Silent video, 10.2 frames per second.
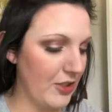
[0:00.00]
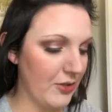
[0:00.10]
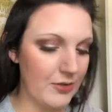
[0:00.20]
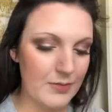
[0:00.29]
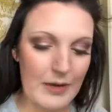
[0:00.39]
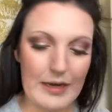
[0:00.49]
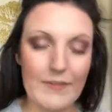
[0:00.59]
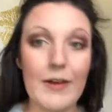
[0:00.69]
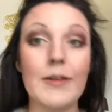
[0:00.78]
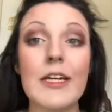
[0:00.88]
use my
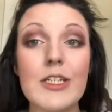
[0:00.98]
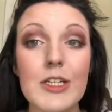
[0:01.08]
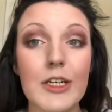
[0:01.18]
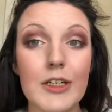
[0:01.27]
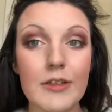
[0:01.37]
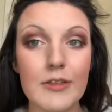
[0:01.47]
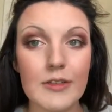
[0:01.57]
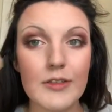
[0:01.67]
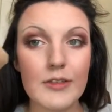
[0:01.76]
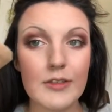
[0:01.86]
foundation
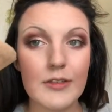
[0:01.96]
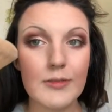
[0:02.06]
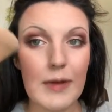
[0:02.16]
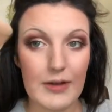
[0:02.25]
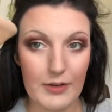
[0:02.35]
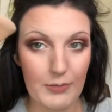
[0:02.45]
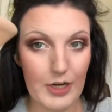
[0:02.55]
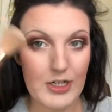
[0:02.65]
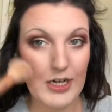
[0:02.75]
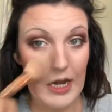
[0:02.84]
powder
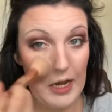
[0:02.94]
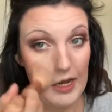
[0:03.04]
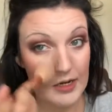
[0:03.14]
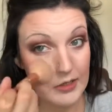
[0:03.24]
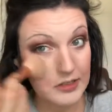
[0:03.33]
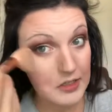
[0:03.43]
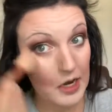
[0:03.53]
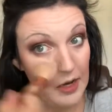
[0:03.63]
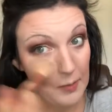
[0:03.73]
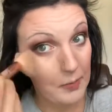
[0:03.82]
brush again and just
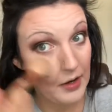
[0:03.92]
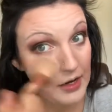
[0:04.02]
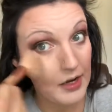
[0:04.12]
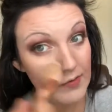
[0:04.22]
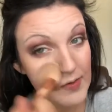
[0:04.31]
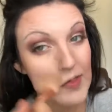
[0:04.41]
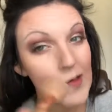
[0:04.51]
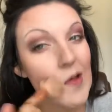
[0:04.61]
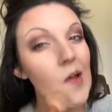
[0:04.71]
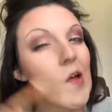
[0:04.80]
kind of blend
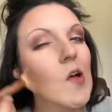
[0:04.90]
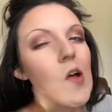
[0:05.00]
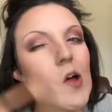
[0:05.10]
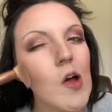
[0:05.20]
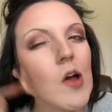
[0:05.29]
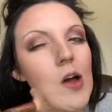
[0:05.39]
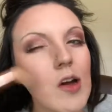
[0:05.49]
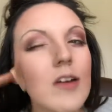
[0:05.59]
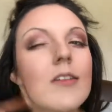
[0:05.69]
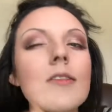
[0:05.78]
everything.
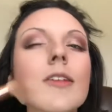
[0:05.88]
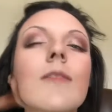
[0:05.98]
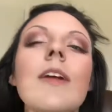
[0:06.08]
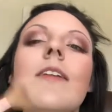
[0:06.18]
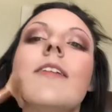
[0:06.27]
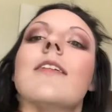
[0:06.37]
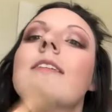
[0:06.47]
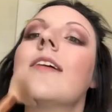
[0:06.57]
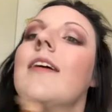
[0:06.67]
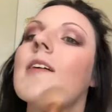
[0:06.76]
So I'm not looking
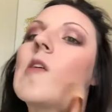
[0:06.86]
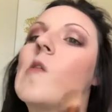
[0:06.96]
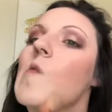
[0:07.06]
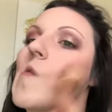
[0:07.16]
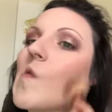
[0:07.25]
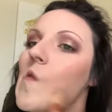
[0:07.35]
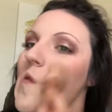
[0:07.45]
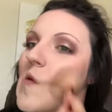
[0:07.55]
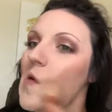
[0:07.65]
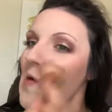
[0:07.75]
like
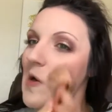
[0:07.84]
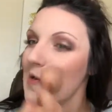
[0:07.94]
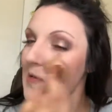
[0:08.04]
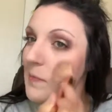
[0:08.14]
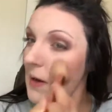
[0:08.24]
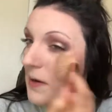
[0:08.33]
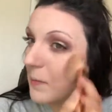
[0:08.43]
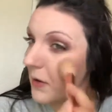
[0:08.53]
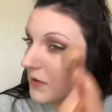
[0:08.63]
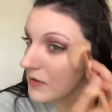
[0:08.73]
crazy pant
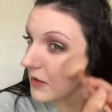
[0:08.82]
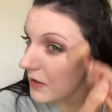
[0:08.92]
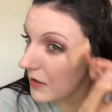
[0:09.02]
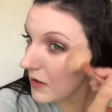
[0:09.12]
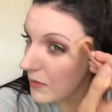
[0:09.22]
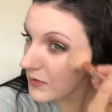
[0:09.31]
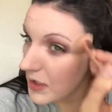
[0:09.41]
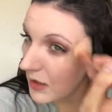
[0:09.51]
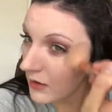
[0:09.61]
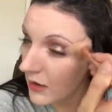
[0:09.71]
person, you know what I'm
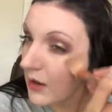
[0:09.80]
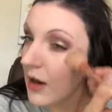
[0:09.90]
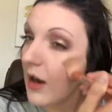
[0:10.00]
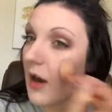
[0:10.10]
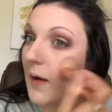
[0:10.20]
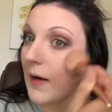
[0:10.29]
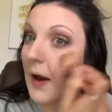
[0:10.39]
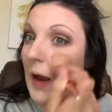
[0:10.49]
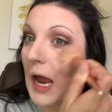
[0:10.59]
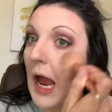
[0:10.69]
saying? Okay.
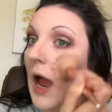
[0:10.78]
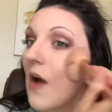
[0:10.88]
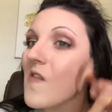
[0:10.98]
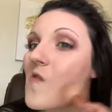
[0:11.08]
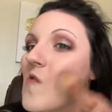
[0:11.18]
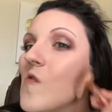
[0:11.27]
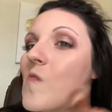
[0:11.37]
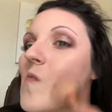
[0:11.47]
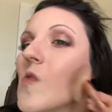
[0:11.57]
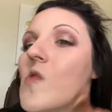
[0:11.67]

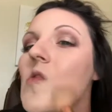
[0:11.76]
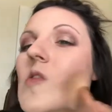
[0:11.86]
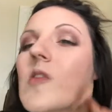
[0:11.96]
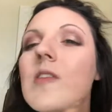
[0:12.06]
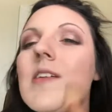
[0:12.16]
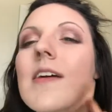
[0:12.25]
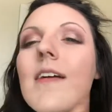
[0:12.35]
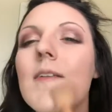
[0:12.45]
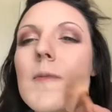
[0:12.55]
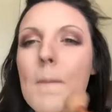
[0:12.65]
Blend this
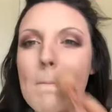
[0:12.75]
in.